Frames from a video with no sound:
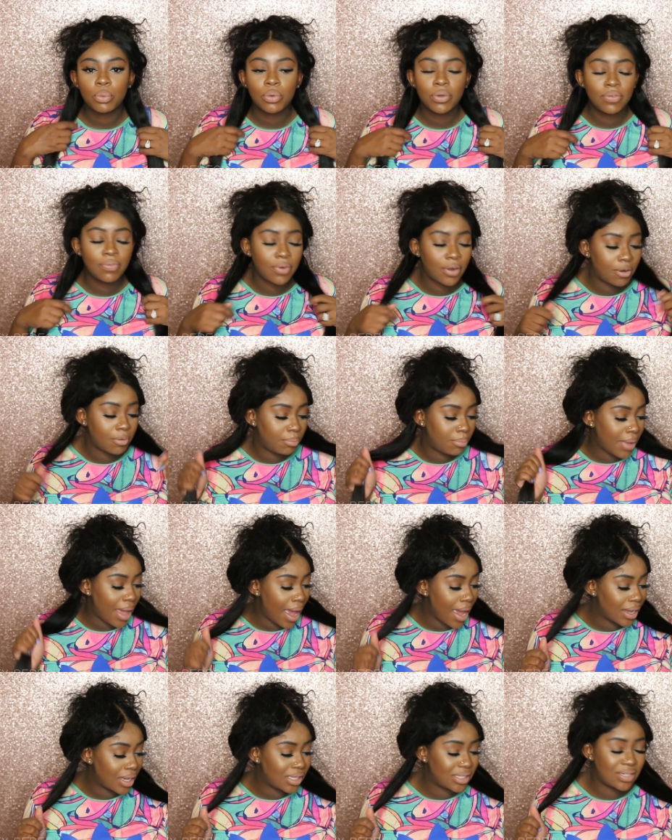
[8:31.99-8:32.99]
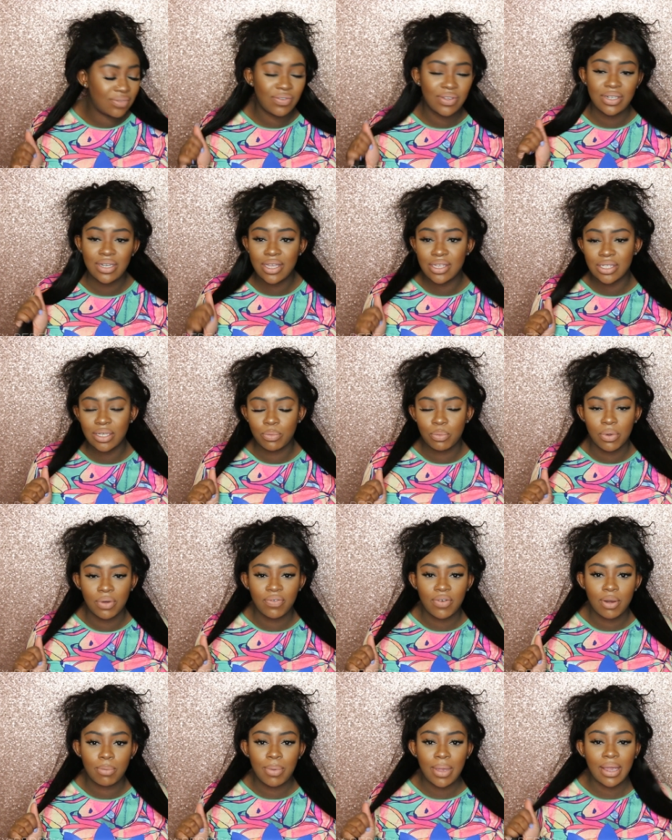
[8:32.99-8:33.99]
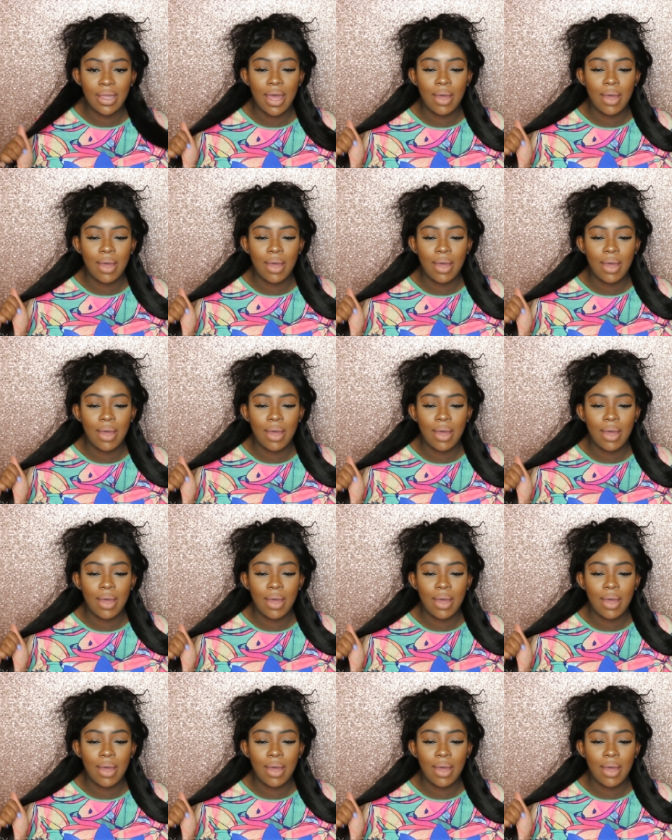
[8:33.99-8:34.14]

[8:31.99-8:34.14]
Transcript: revert back, because if it doesn't revert back,